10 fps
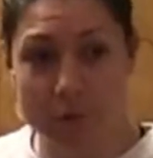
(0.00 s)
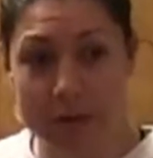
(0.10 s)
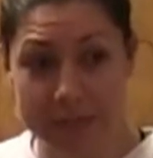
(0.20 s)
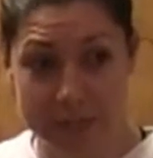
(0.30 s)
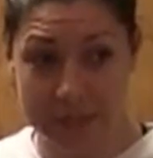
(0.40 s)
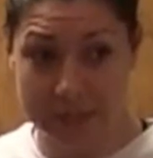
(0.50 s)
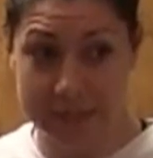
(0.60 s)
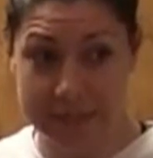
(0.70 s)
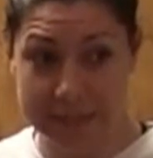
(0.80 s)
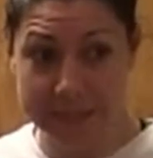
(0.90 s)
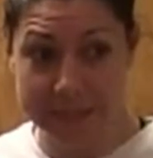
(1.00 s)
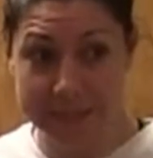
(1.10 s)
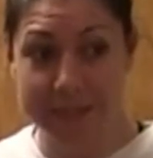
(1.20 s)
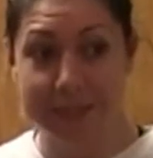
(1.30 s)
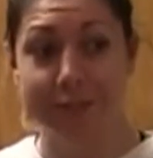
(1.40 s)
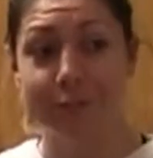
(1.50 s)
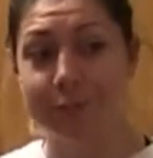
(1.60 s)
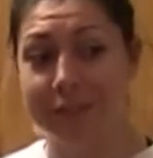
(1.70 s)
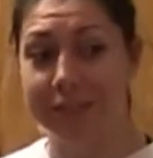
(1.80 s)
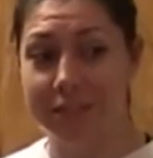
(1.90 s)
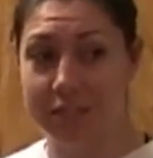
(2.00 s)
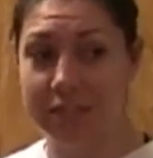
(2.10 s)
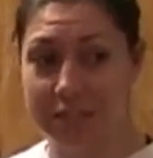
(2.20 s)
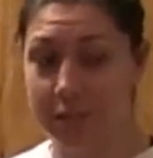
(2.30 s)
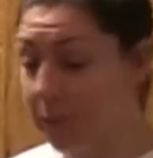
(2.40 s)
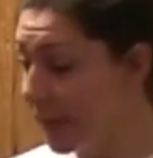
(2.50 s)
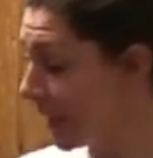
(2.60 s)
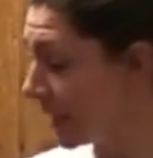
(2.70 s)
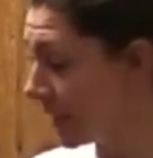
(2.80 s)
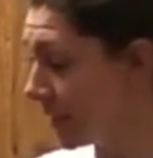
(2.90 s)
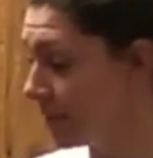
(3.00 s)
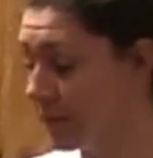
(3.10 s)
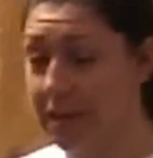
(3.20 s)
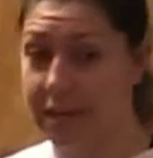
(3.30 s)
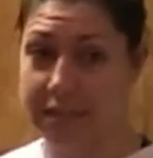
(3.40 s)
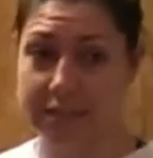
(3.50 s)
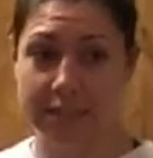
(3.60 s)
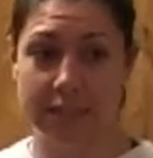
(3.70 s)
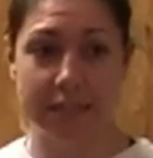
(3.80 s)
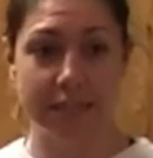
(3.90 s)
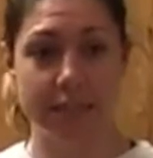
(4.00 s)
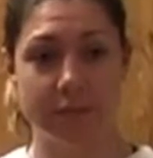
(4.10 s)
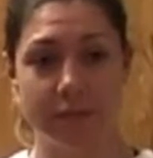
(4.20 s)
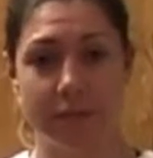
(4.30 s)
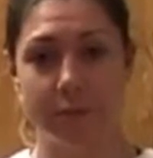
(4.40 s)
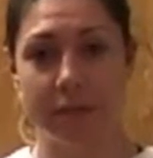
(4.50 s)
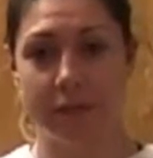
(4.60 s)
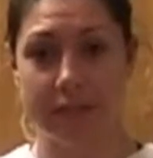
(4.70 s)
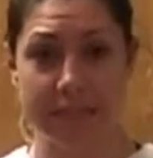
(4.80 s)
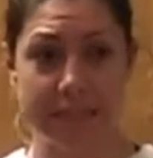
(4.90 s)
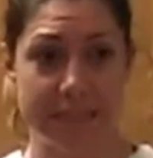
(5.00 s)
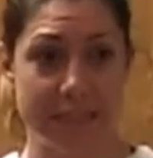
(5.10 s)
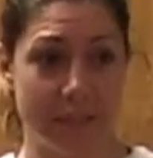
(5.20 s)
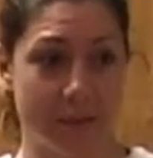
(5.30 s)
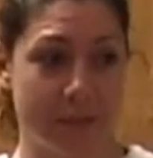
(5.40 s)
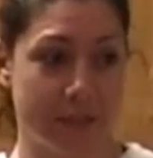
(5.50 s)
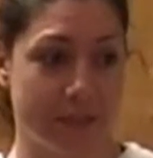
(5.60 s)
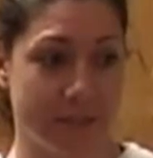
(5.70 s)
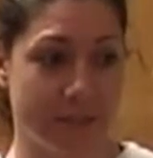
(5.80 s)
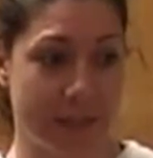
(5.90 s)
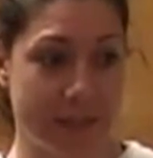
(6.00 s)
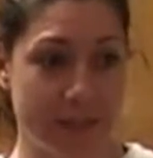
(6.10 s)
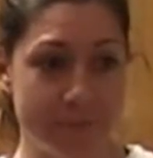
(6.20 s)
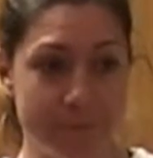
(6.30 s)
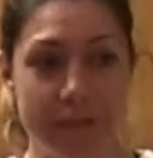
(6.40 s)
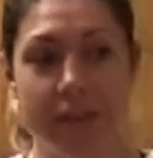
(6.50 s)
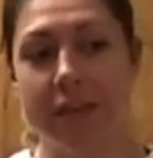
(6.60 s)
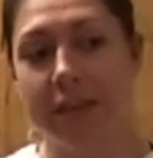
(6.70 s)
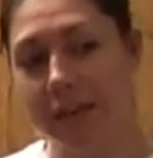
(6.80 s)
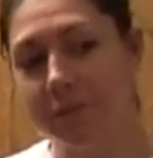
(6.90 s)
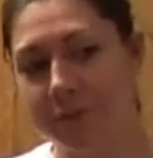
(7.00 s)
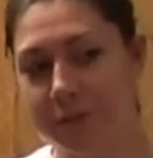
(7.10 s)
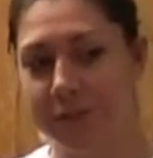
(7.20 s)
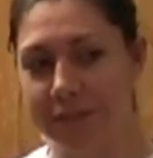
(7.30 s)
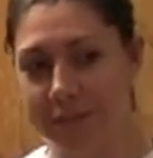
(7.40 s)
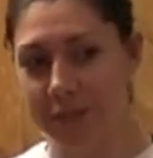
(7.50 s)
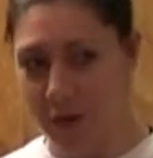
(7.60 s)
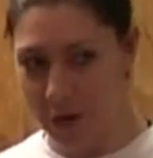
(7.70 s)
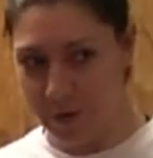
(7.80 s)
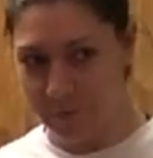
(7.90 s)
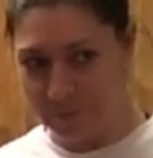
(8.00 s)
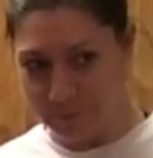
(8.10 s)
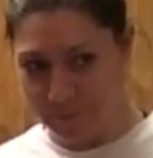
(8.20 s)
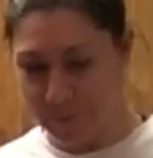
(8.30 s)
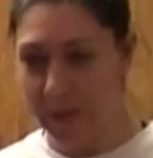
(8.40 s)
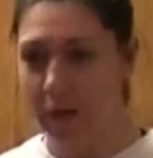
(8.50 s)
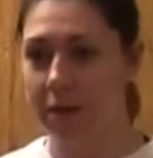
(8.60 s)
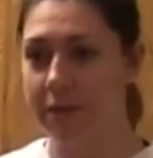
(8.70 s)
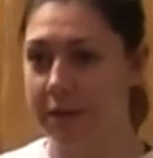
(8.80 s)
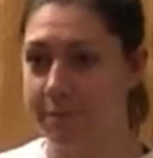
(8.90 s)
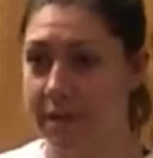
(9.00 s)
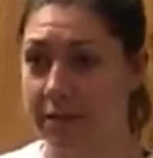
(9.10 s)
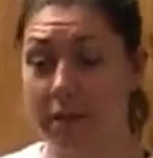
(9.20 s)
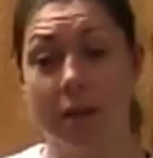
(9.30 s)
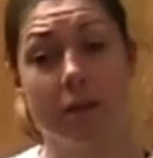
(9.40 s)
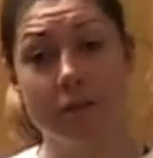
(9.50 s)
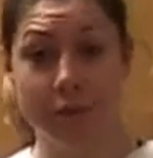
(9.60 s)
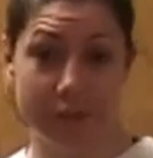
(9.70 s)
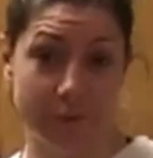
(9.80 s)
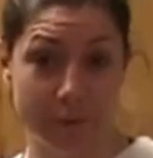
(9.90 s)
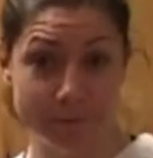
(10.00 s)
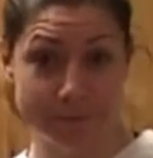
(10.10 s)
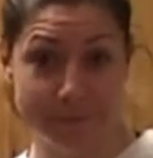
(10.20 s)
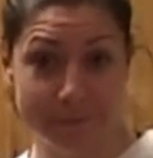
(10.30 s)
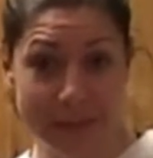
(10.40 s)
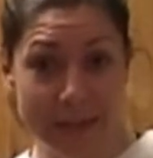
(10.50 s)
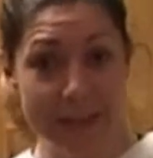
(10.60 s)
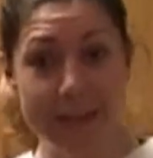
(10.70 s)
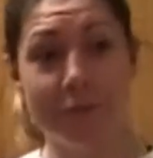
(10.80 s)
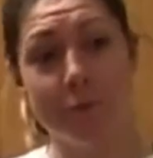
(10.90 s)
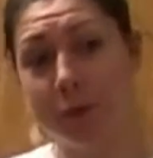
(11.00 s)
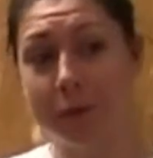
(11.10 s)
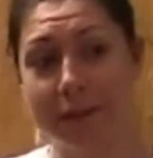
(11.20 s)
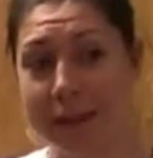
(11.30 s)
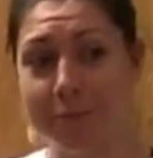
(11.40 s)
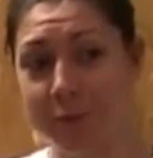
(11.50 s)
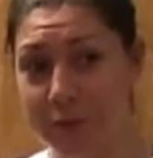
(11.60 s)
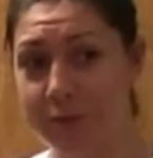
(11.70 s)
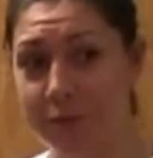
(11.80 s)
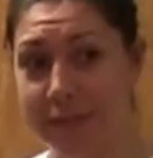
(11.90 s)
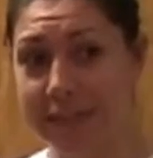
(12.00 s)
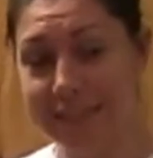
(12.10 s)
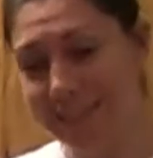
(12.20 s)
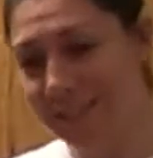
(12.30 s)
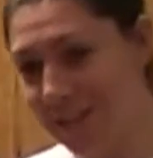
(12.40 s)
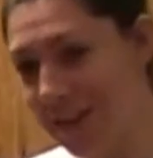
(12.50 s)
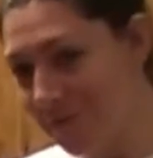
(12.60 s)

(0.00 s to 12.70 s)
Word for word: are wider than our knees. So one of the cheats that we like to do on that exercise is we spin our knees in a little bit closer together. If you're doing this at home, I recommend a toilet roll. If you plop that between your knees, it's